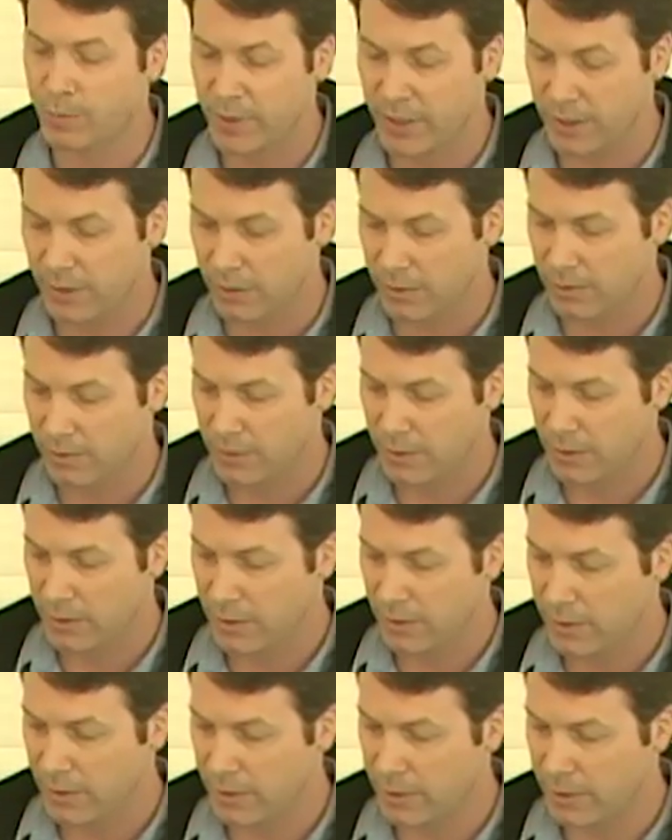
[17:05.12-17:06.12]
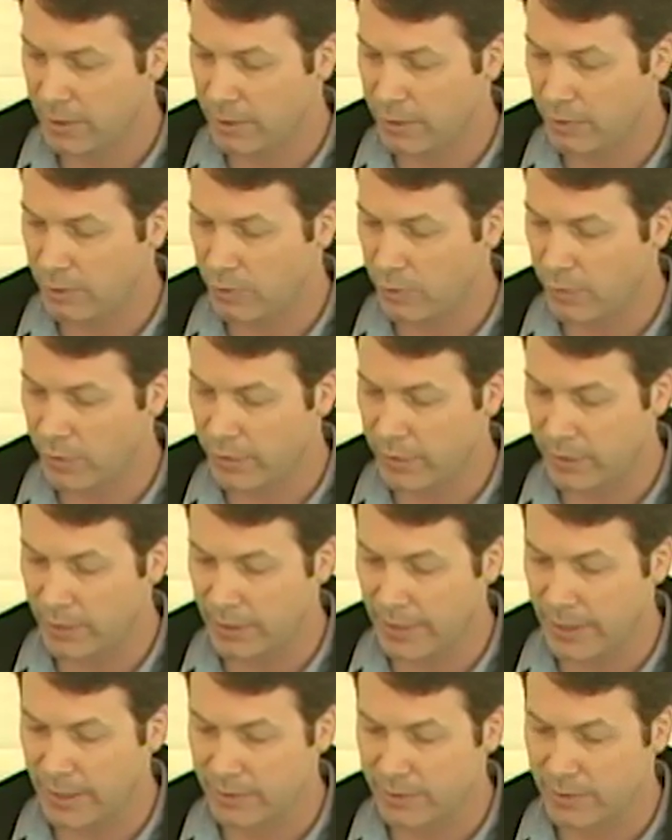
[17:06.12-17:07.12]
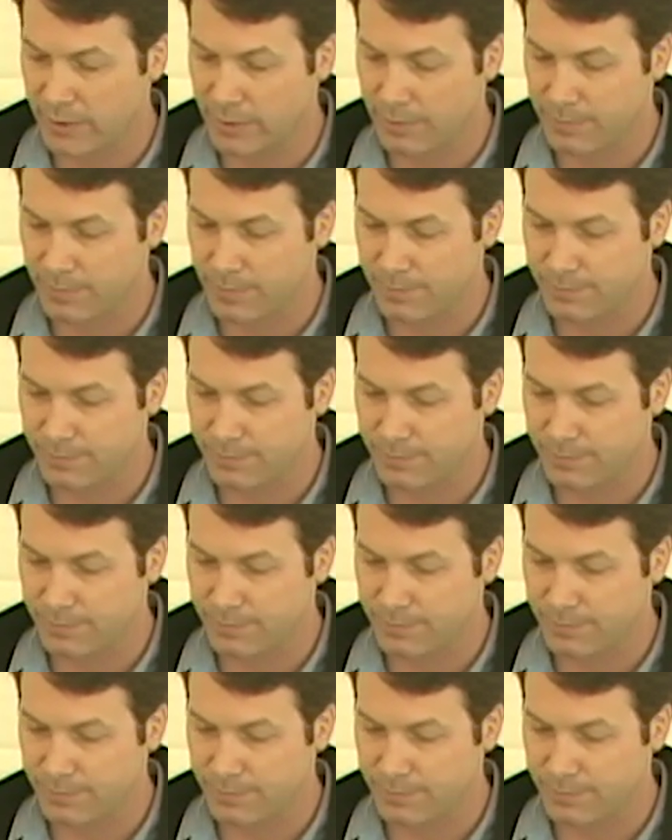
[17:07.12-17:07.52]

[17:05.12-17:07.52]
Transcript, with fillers: Inupiaq in northern Alaska.